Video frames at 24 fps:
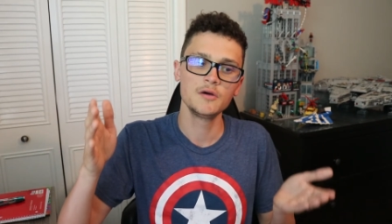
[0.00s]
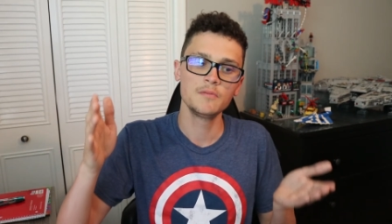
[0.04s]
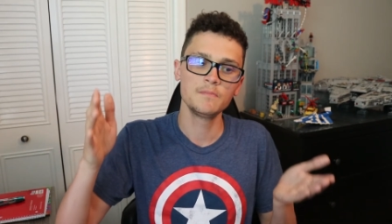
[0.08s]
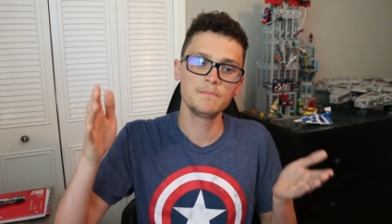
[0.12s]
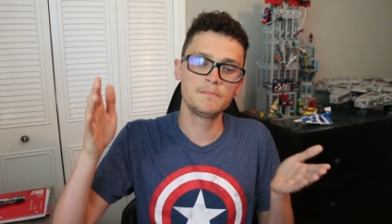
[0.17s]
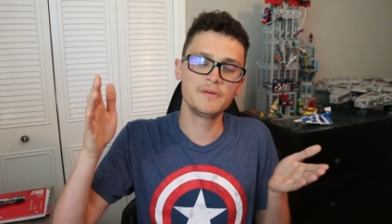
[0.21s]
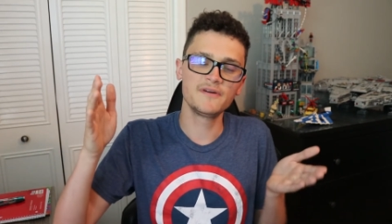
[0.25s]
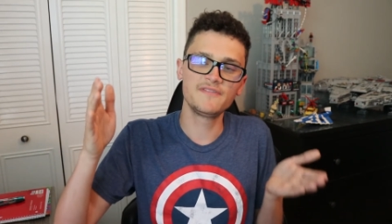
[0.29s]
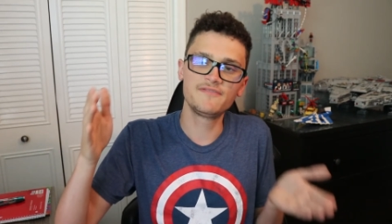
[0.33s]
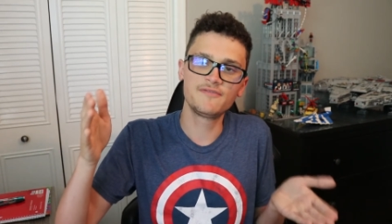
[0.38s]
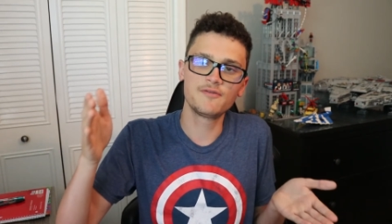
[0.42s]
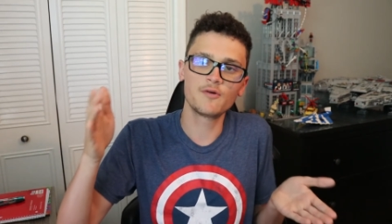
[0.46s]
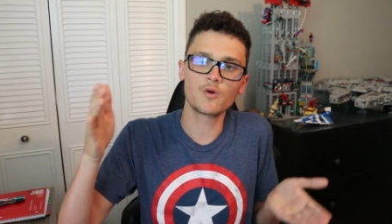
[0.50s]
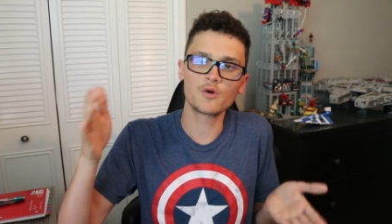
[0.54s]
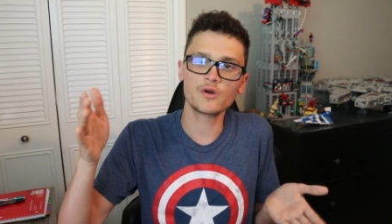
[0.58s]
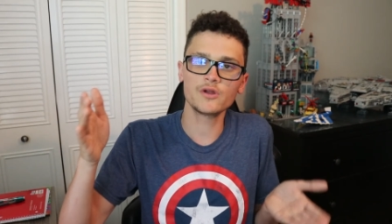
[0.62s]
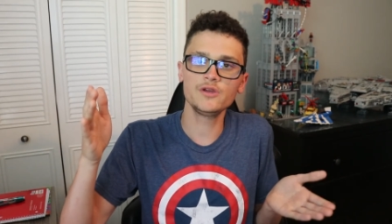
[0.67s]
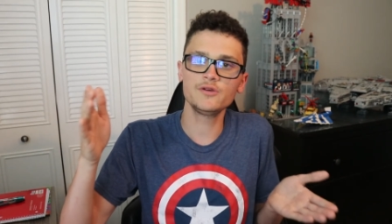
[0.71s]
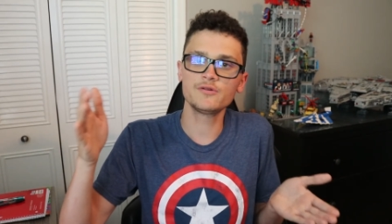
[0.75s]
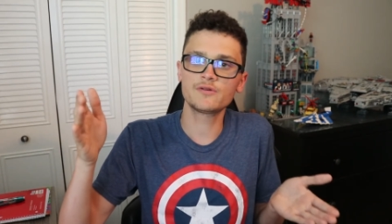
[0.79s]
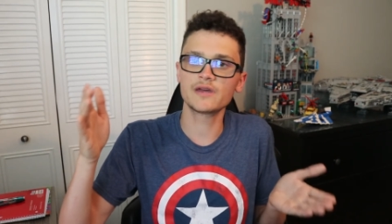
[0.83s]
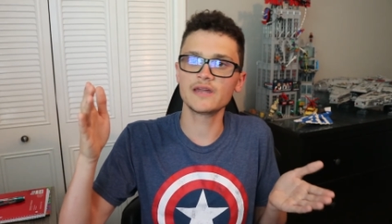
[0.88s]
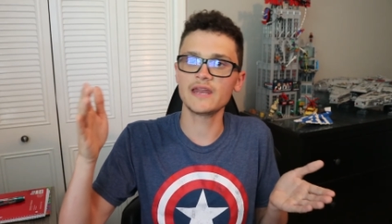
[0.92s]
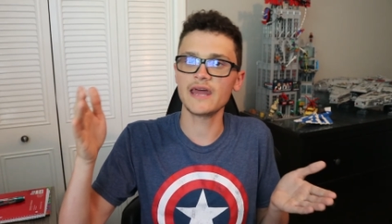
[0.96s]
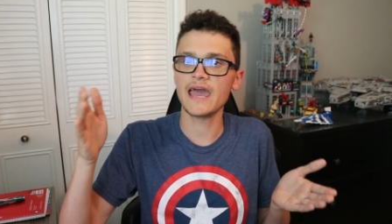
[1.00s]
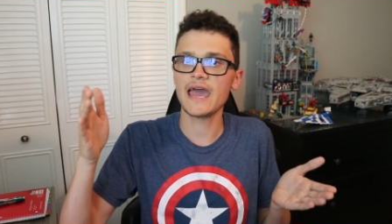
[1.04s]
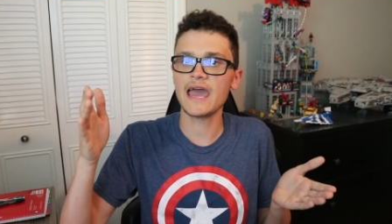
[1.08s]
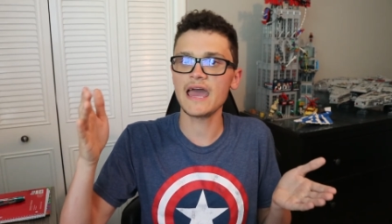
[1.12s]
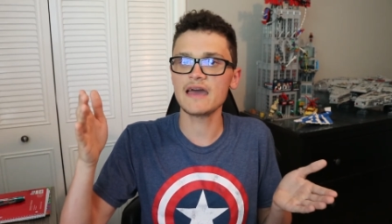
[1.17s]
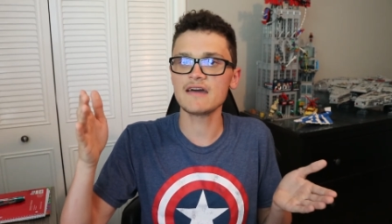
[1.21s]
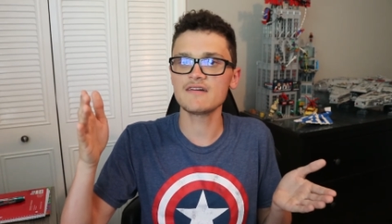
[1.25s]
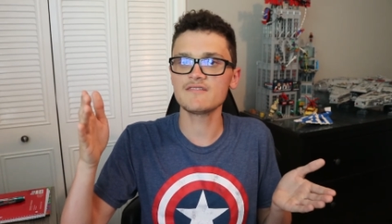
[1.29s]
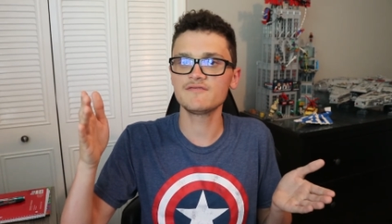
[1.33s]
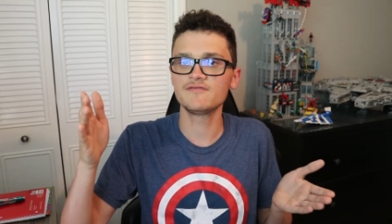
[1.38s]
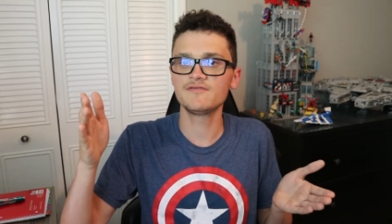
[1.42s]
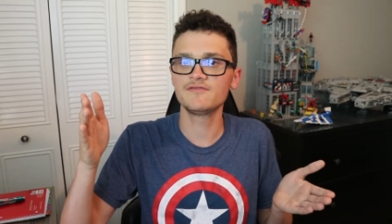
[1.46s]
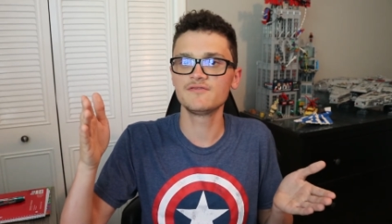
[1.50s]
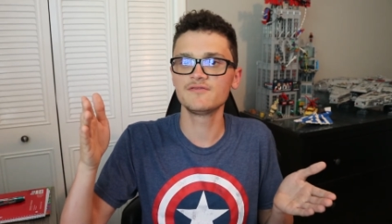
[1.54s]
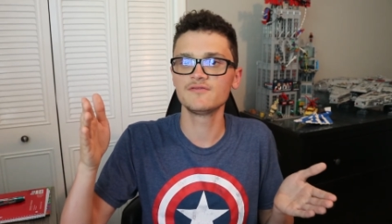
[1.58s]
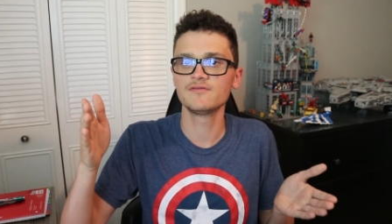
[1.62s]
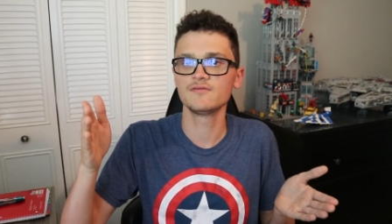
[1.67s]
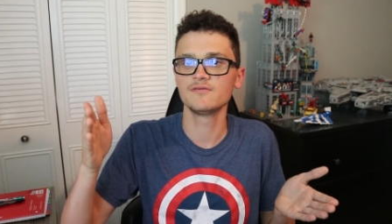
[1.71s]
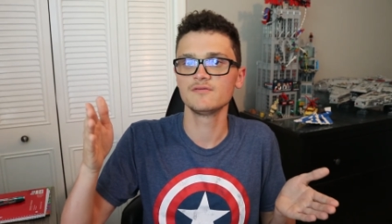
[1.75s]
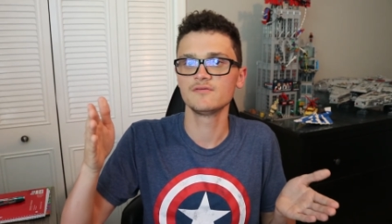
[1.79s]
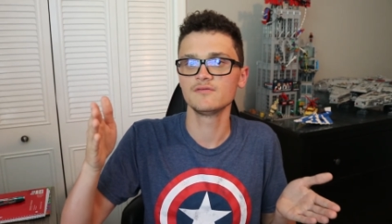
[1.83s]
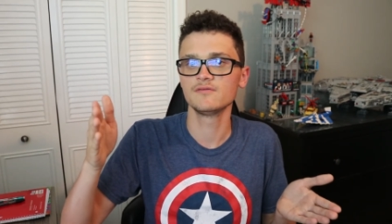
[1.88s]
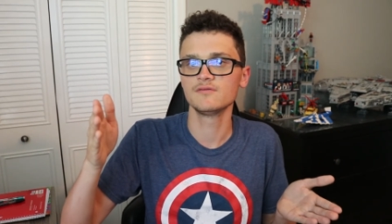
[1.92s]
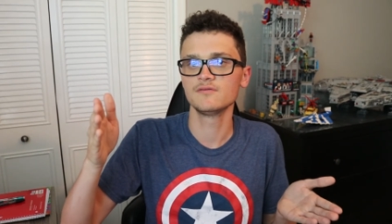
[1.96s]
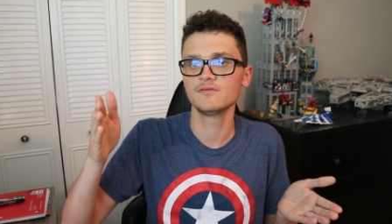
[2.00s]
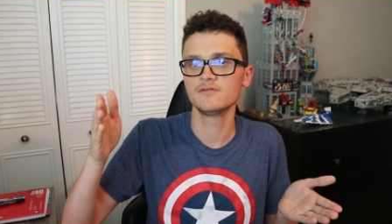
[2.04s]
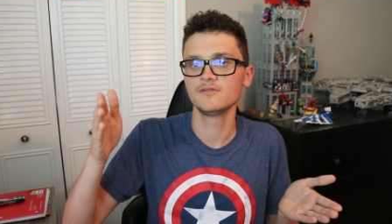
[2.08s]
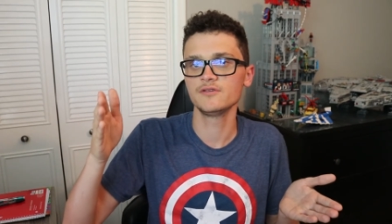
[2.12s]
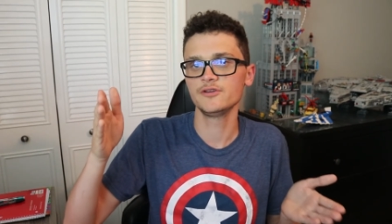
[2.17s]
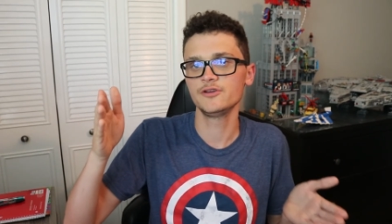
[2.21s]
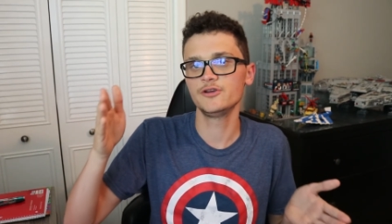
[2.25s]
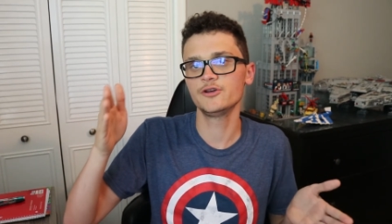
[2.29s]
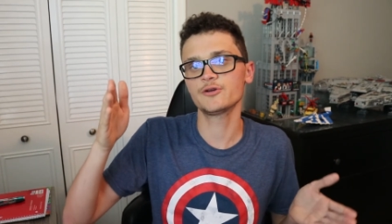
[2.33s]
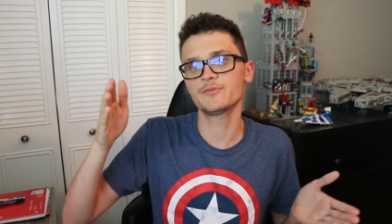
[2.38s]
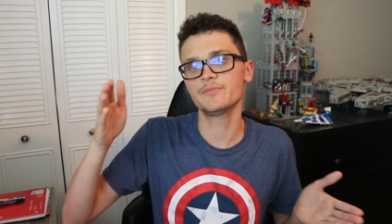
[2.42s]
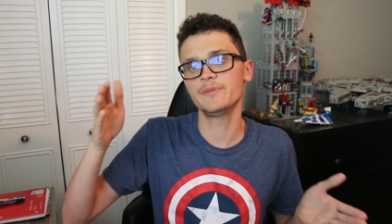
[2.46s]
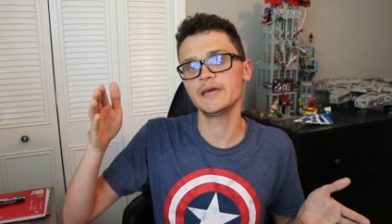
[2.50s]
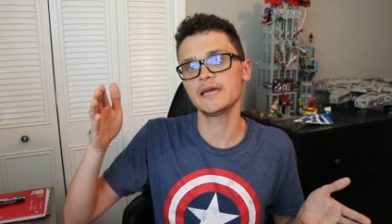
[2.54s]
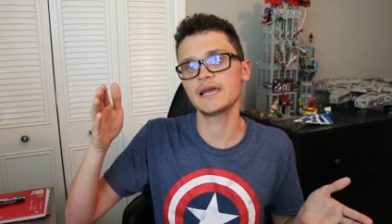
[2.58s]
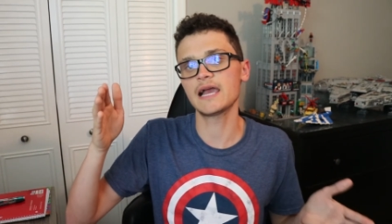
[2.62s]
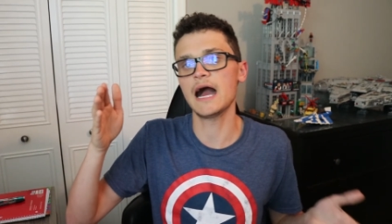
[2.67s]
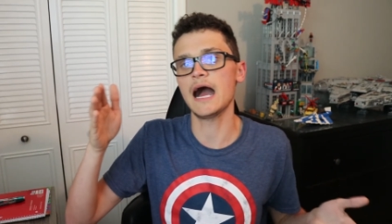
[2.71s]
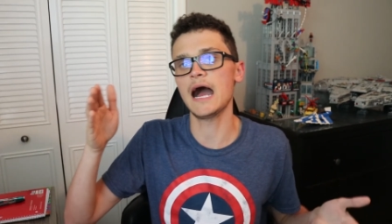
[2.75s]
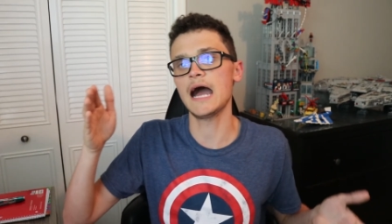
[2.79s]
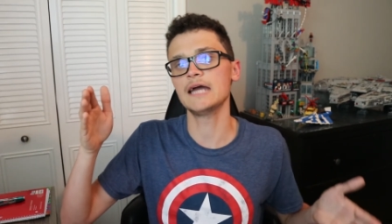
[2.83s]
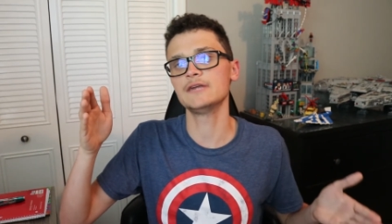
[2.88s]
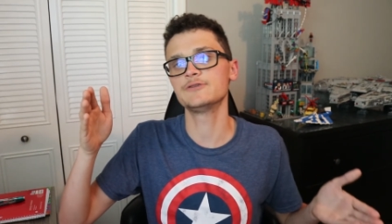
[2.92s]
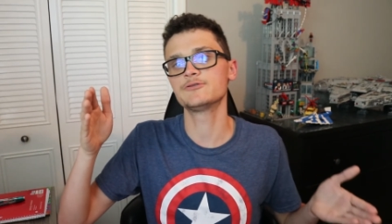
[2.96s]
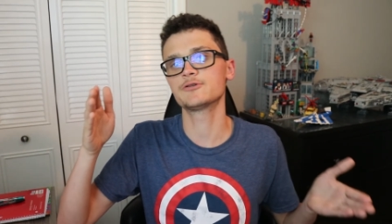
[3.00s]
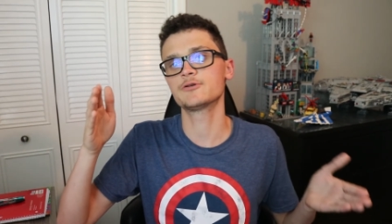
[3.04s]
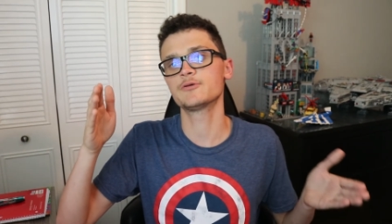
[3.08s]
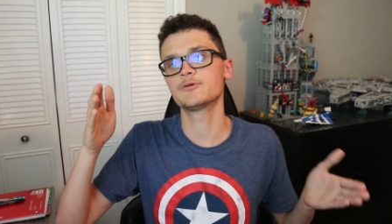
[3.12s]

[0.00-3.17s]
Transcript: before you can have your big Hydra